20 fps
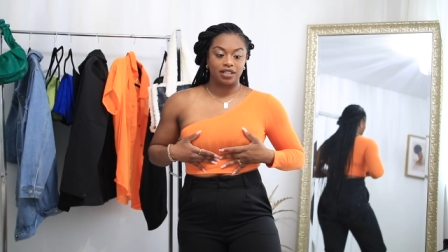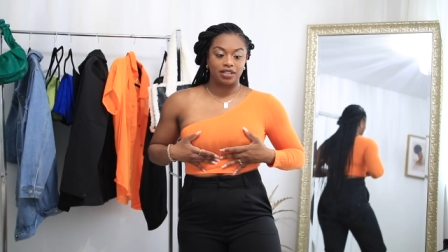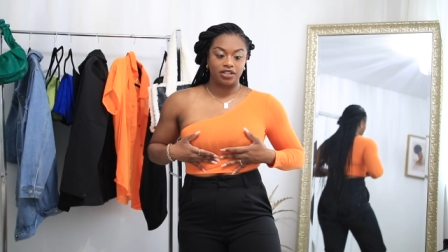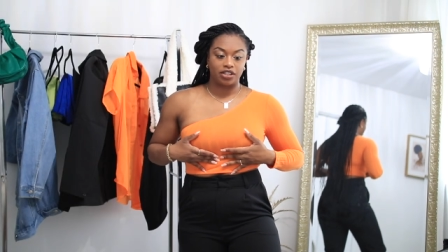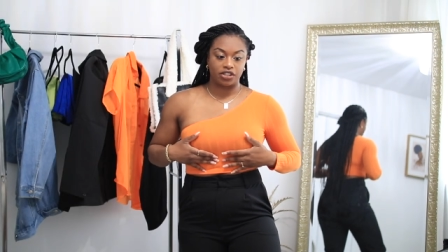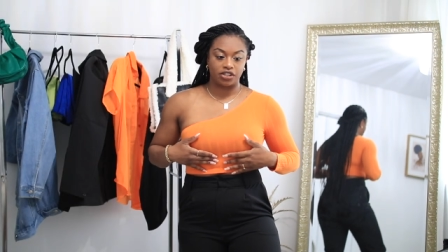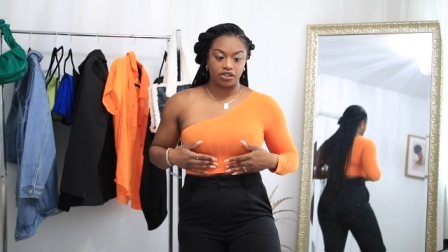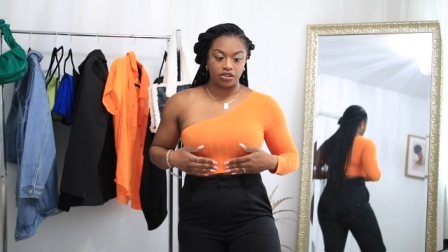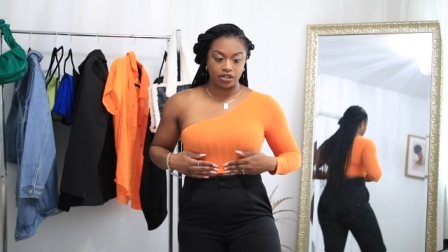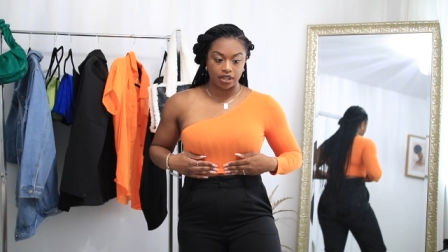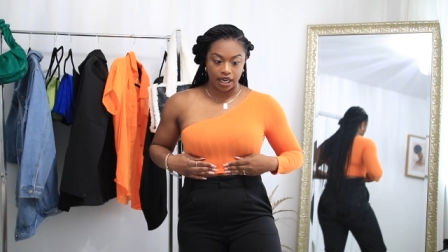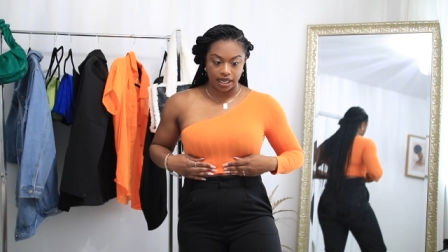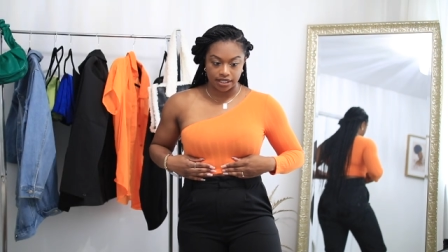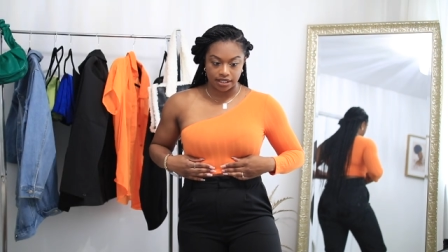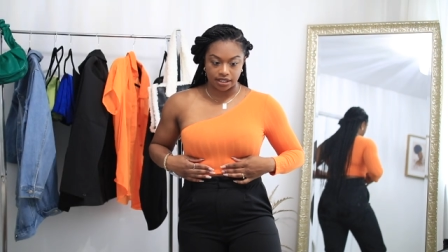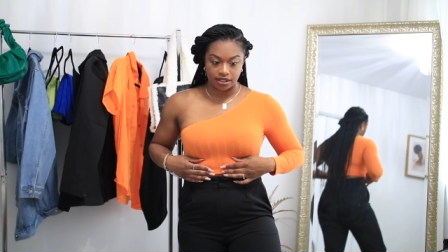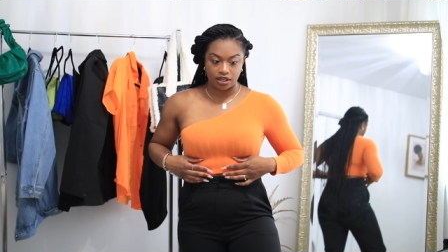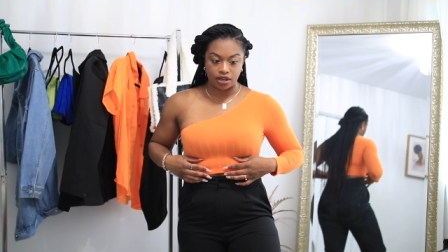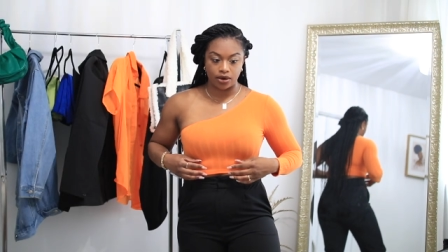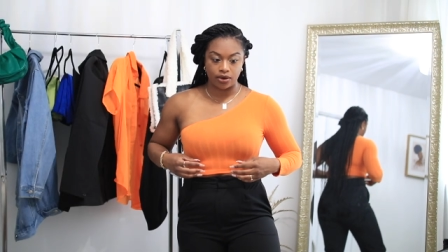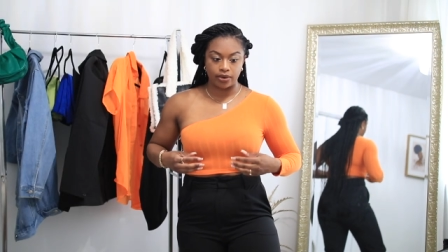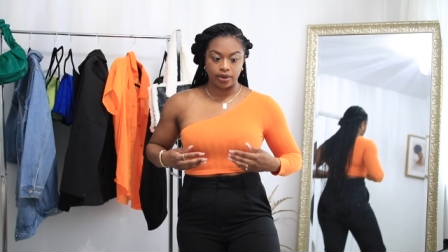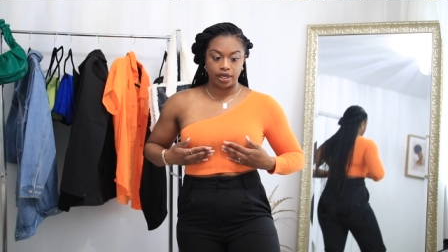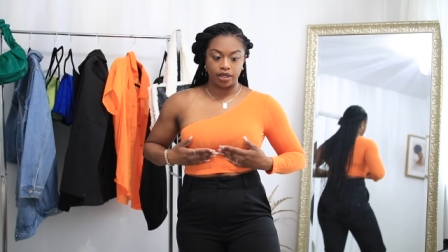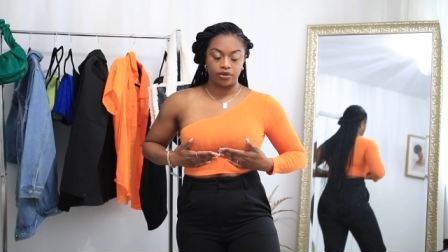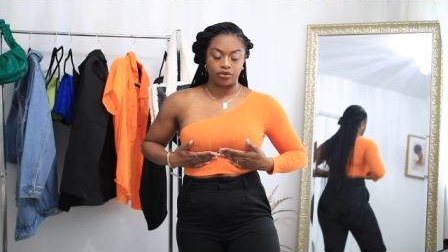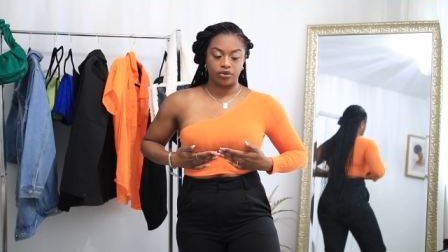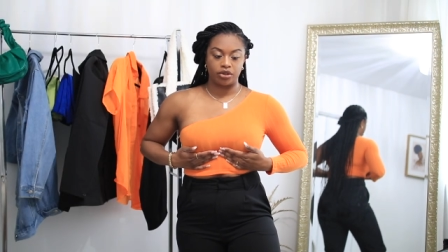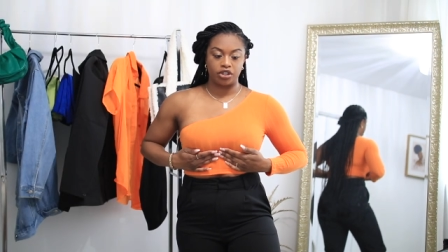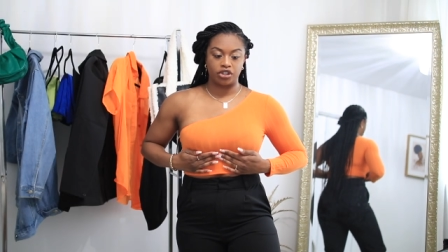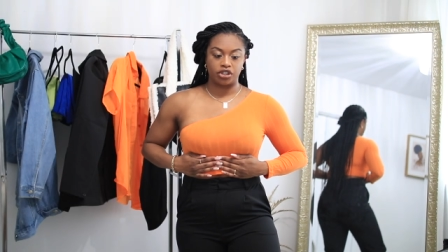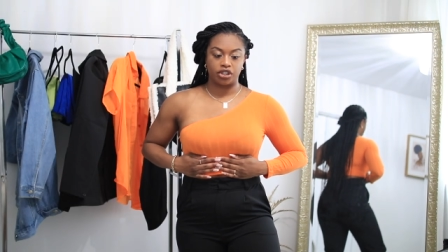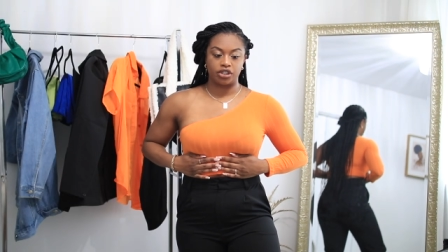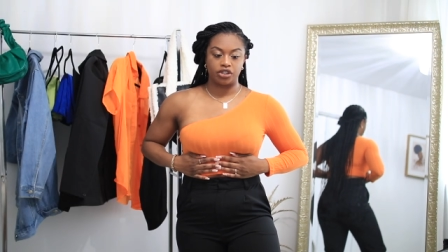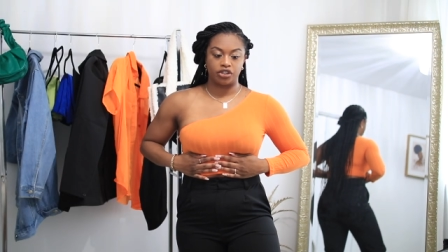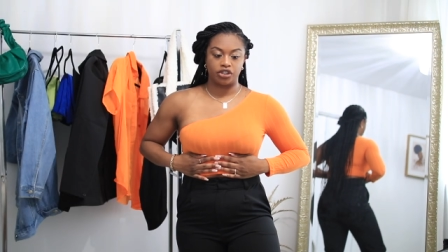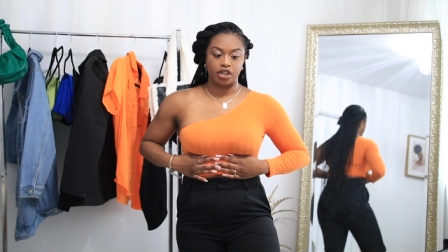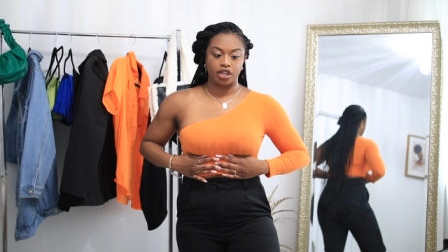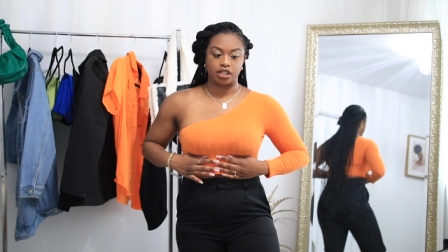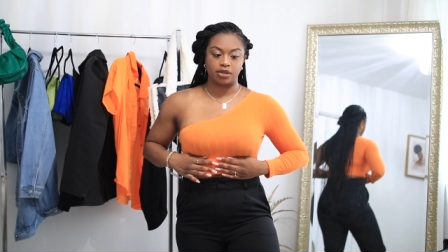Just so you guys know, it
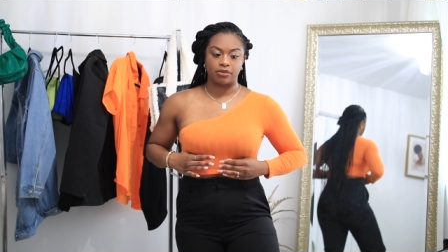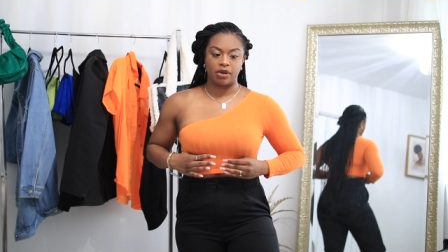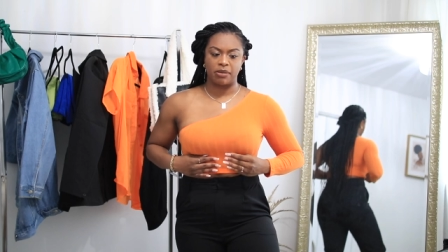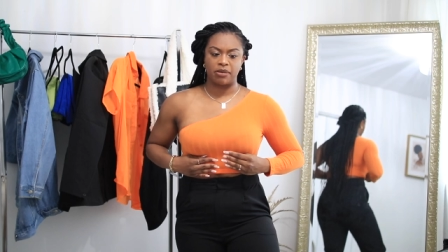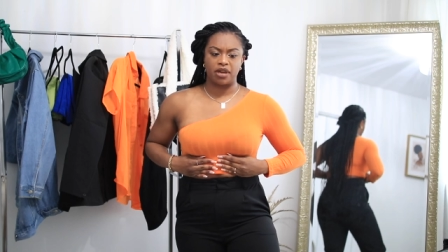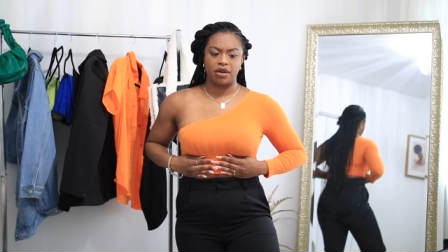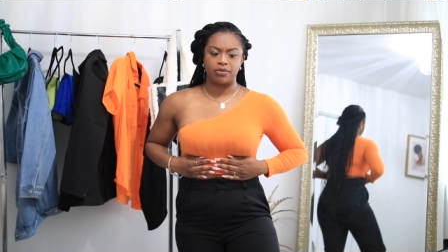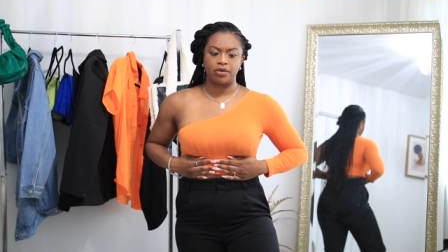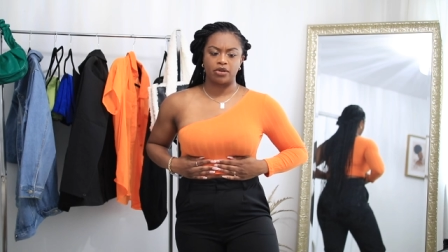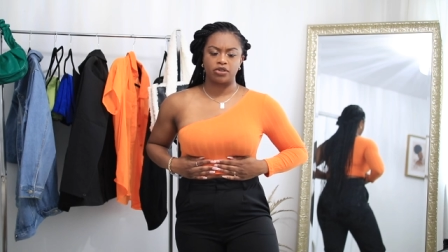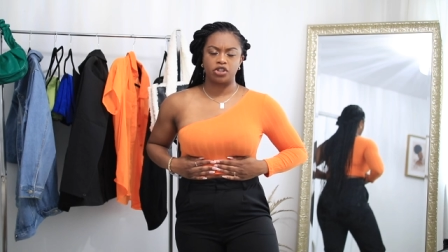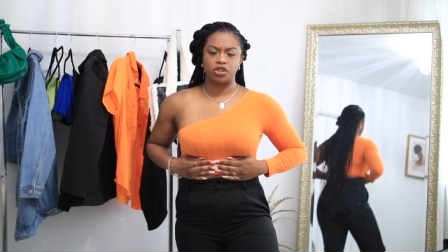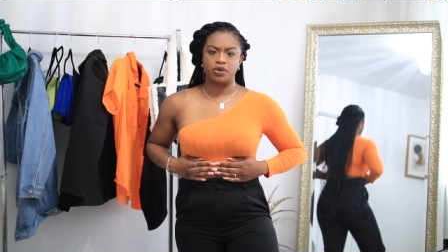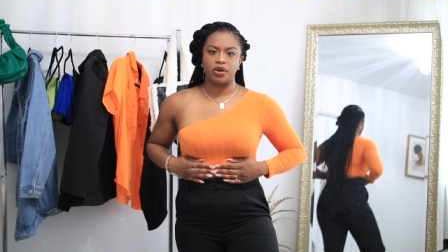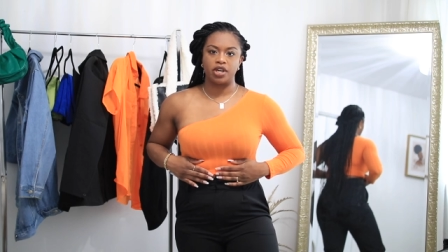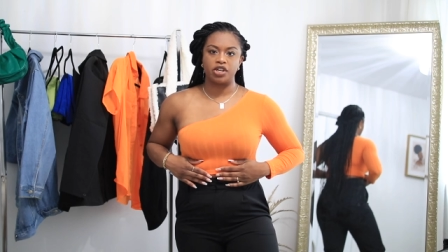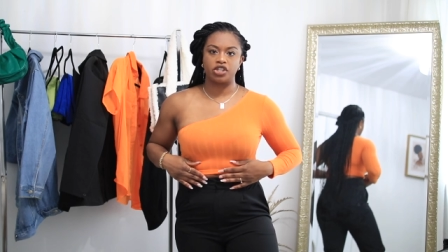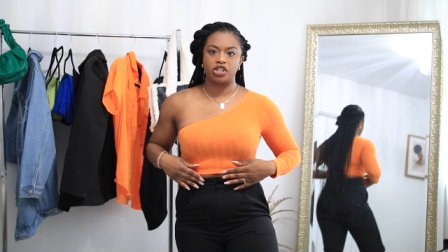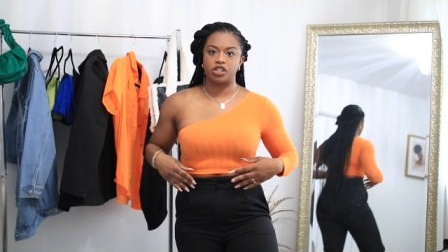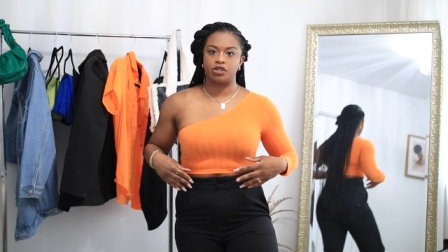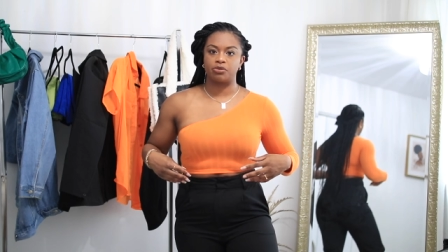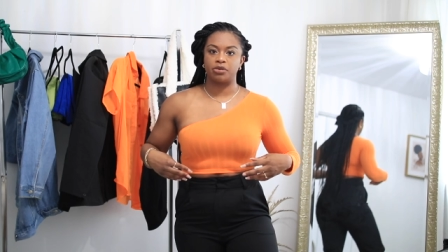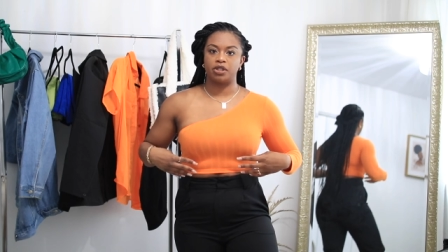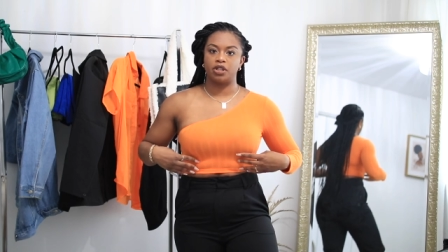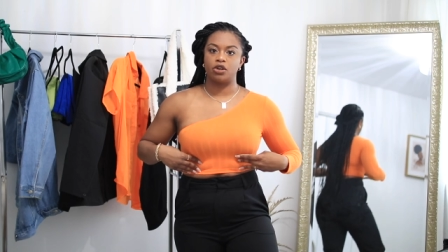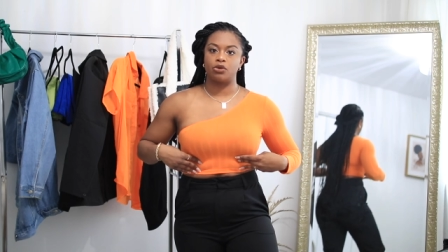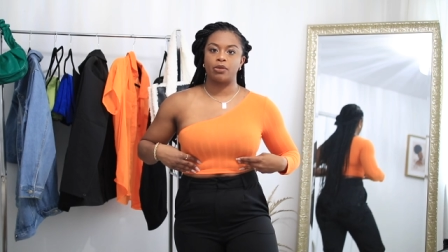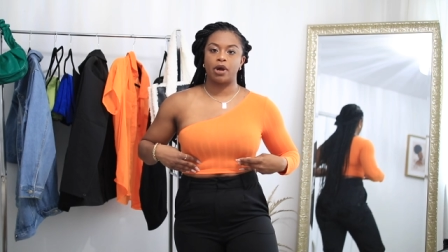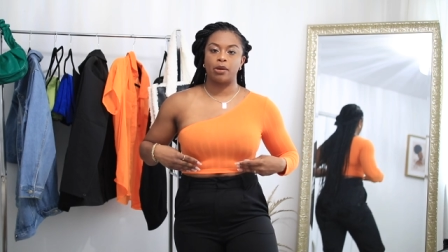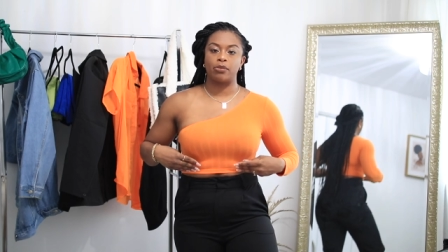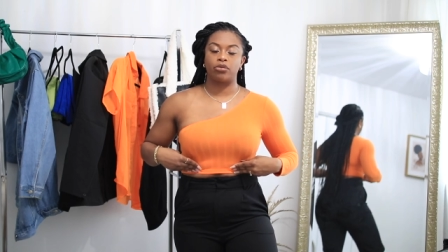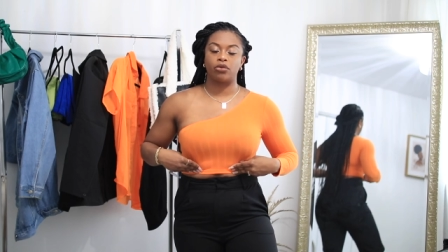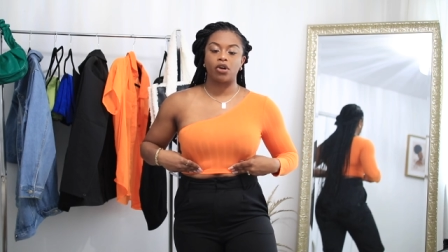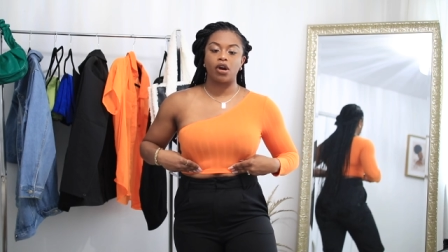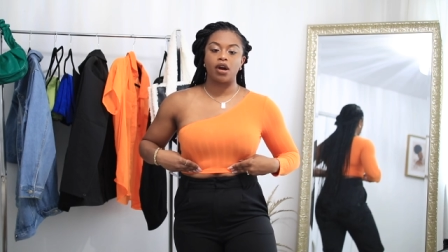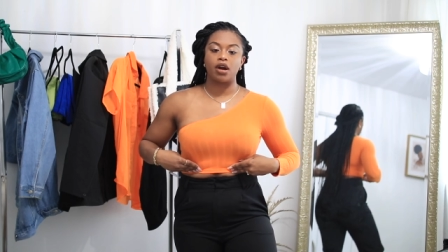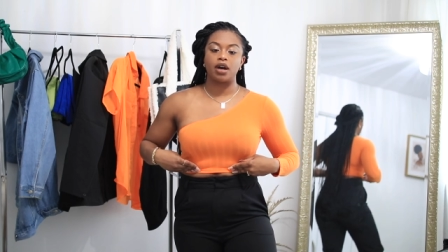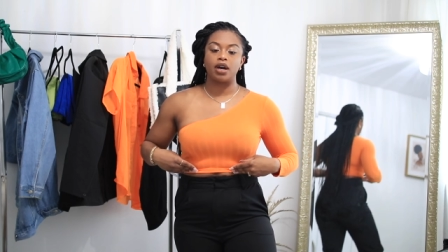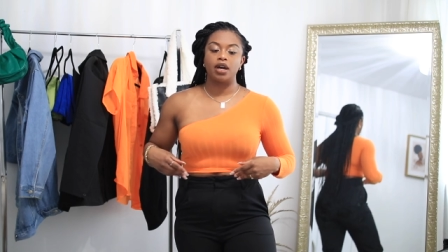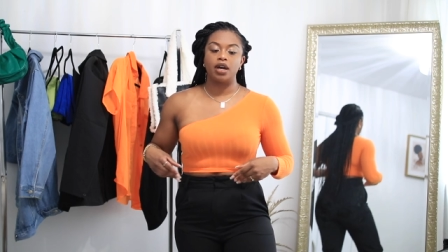reaches just maybe about two inches below my
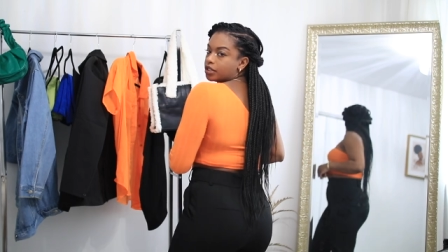bra.